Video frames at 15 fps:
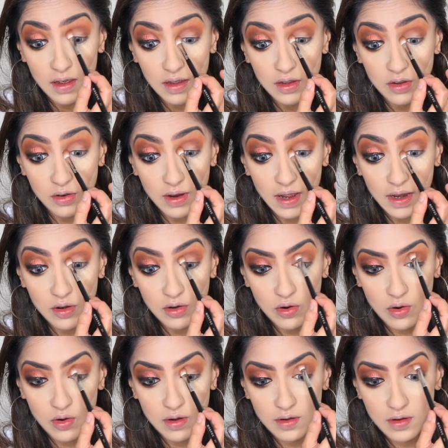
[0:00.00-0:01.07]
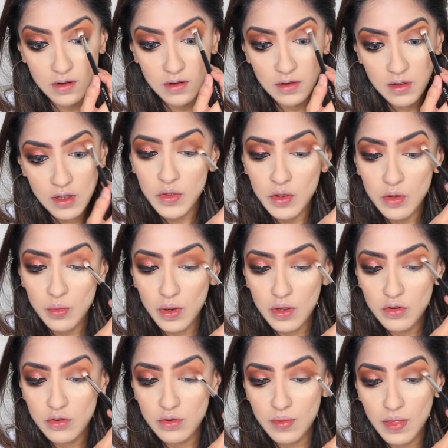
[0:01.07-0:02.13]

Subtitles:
your inner corner. You want